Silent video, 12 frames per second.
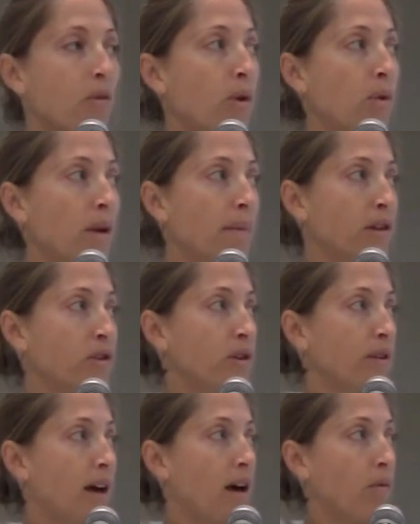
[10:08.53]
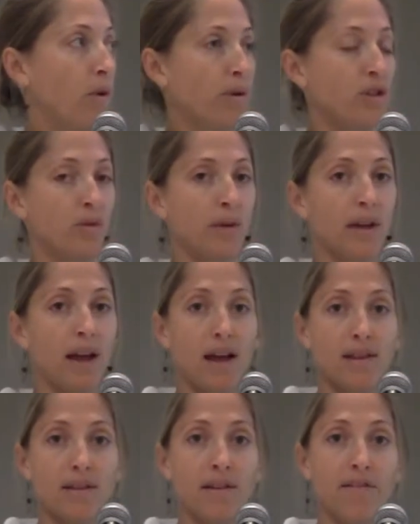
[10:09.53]
We want to make sure that what we're doing
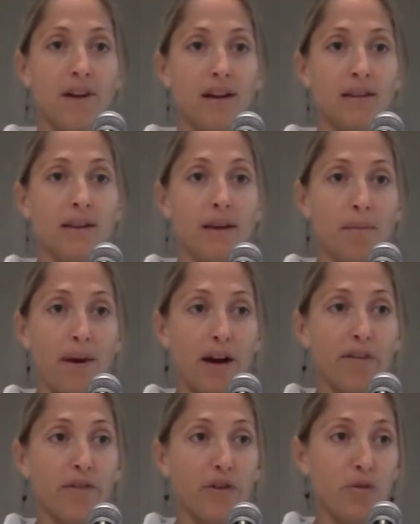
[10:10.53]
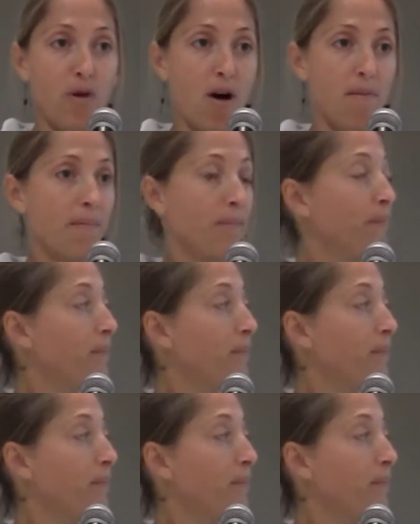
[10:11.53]
has an effect and an impact for you all.